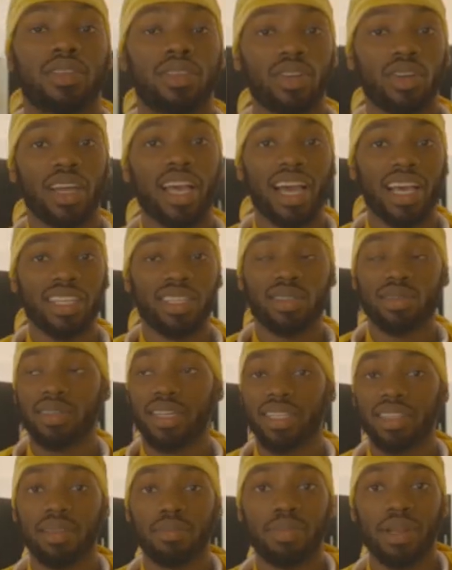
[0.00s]
So guys, to
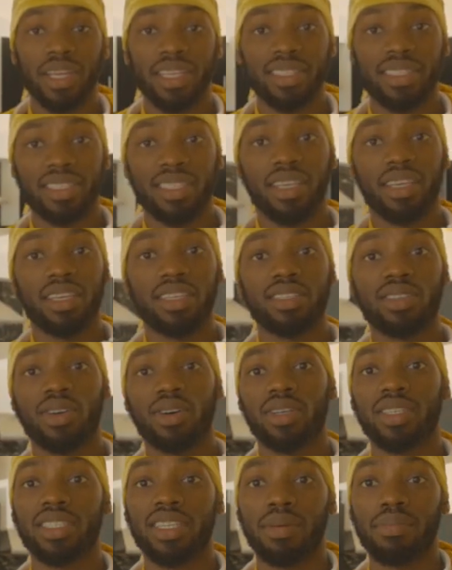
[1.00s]
rent the place, it
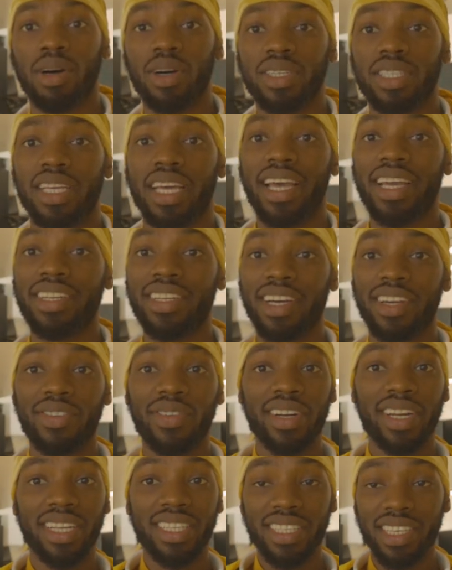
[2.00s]
cost about
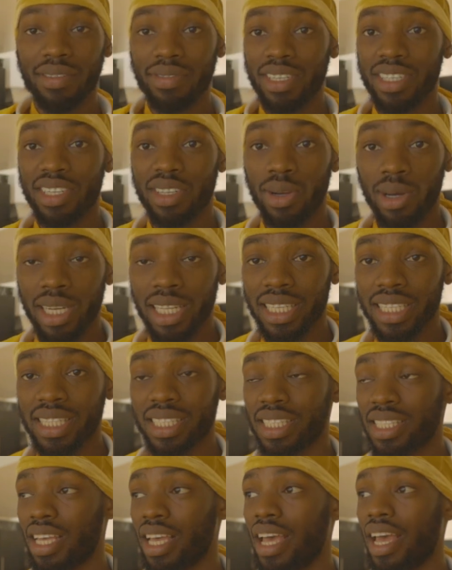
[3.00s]

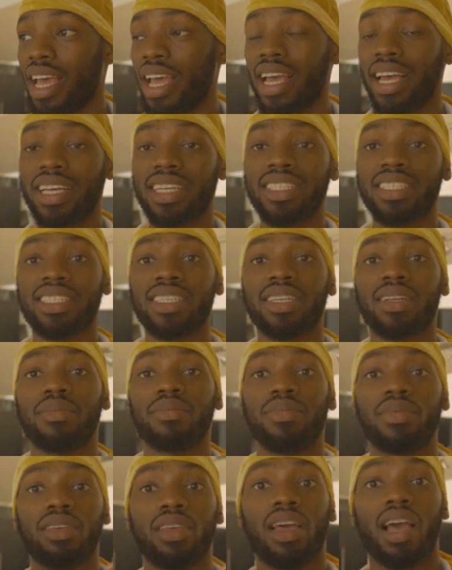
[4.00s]
$870, and
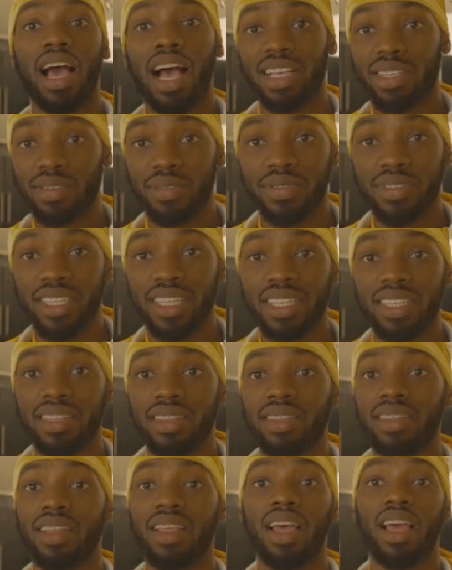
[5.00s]
as you've
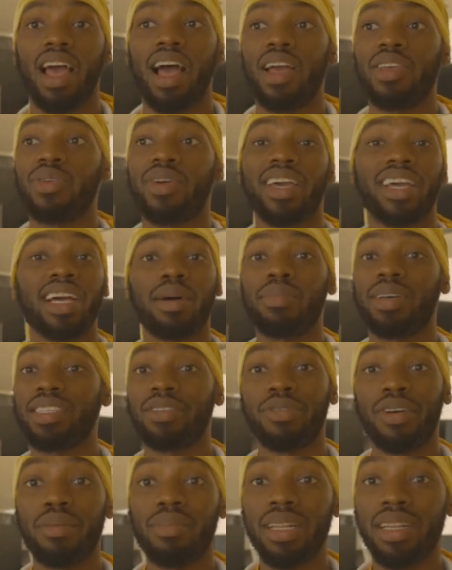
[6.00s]
seen, you can come as
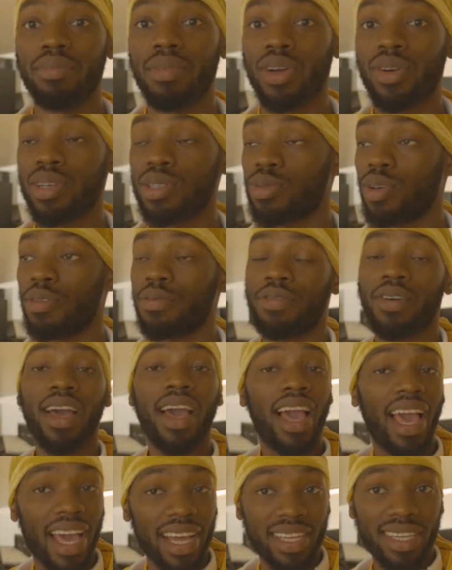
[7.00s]
a family because we have
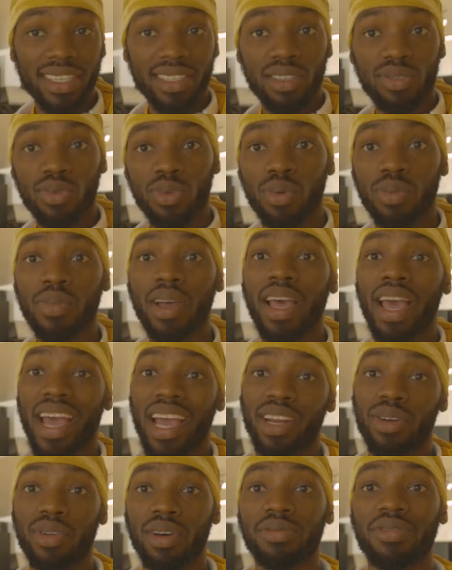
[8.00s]
a kids room
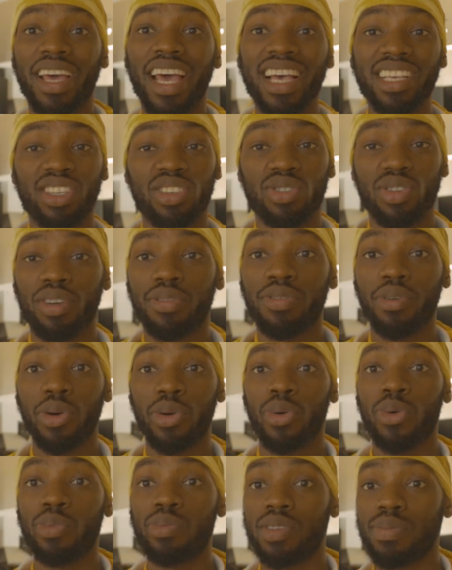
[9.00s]
and we have extra
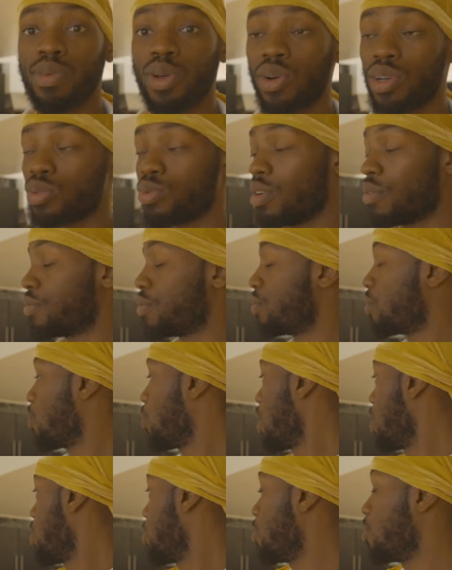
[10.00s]
four rooms because we have
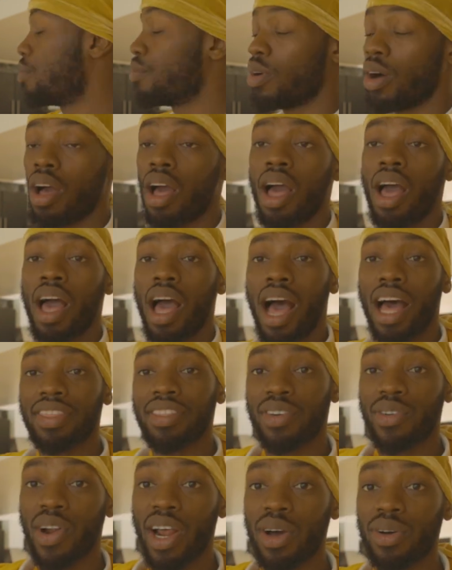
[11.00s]
one room at
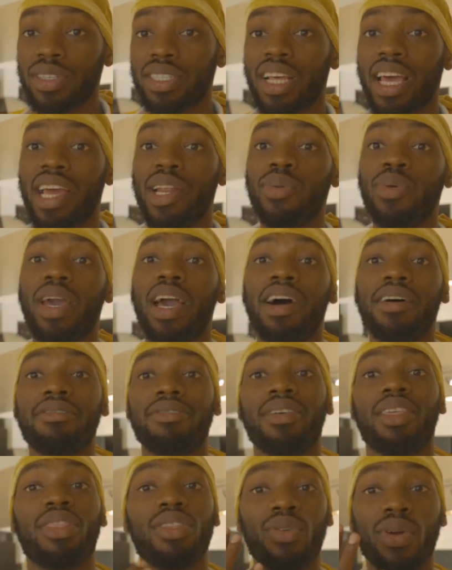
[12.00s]
the ground and we
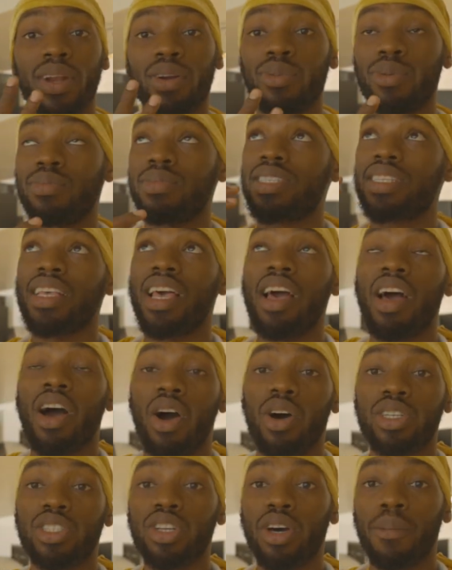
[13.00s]
have three rooms
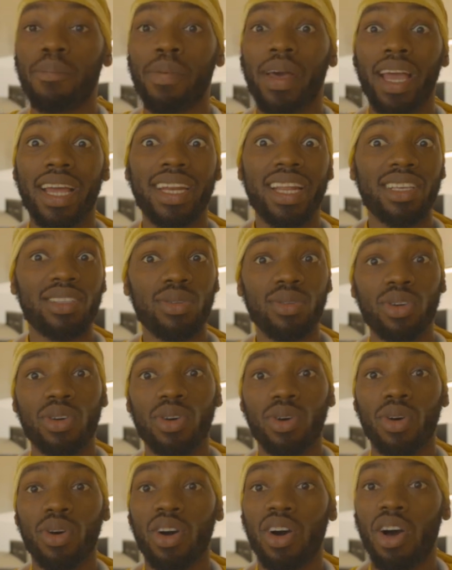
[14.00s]
on top. And as you
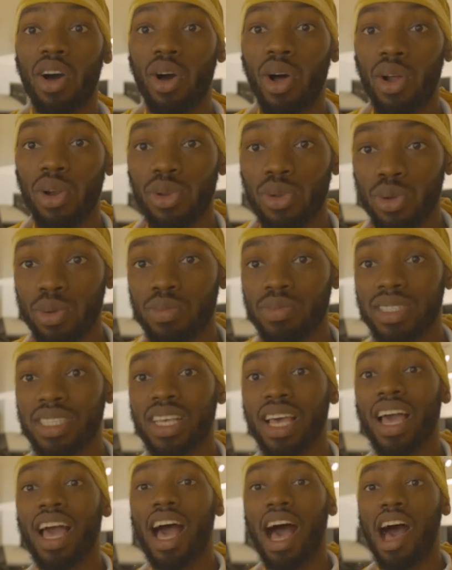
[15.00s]
know, all
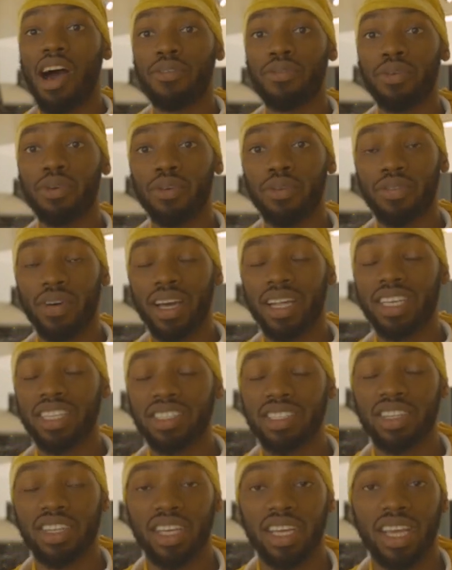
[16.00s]
rooms are full
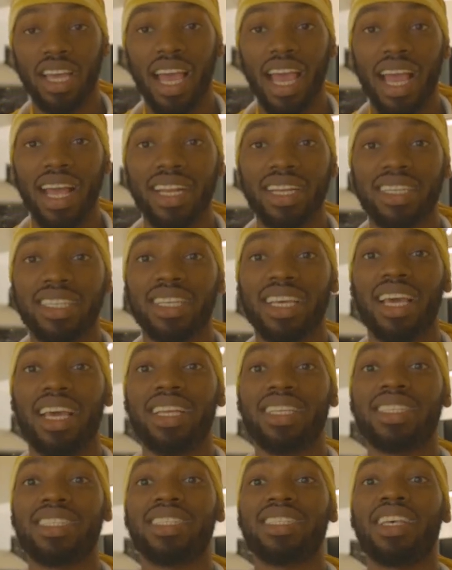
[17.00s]
furnished and
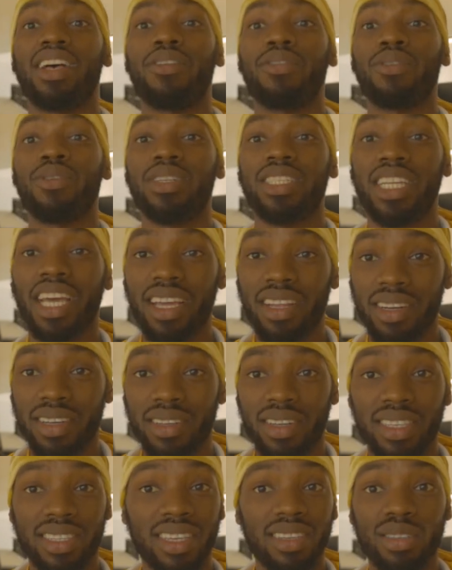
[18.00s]
it's
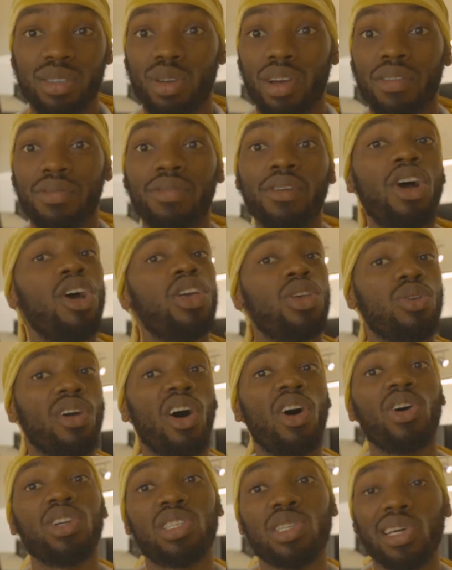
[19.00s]
self-contained since you have
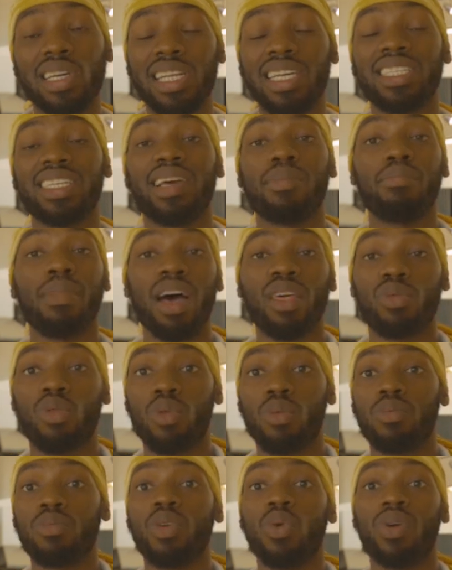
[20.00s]
your own toilet and
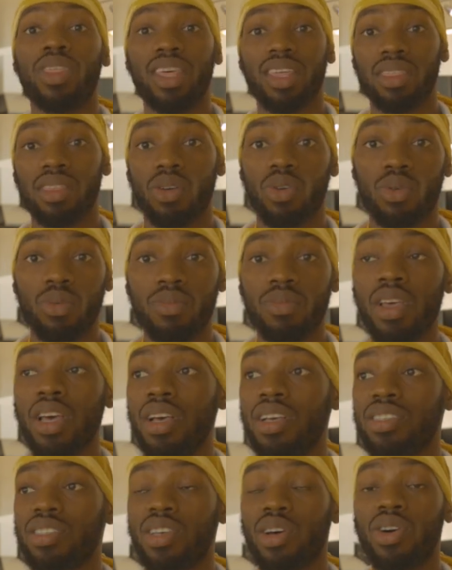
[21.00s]
bathroom within the room.
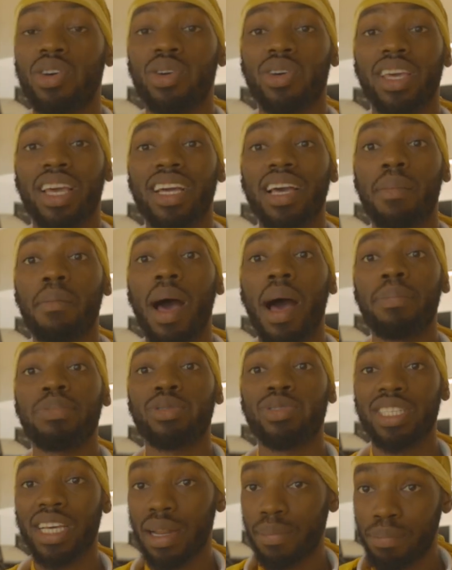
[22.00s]
So you can come up
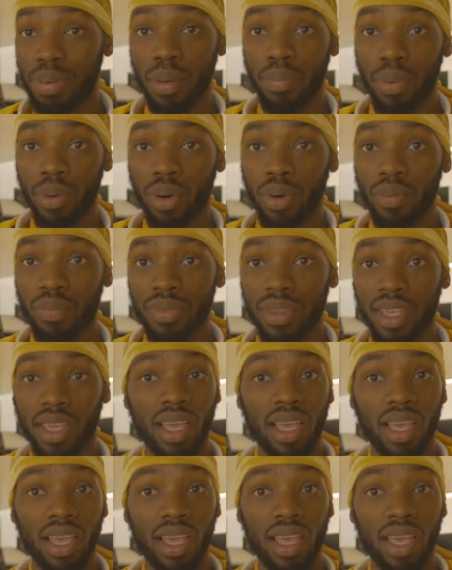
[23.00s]
to 10 people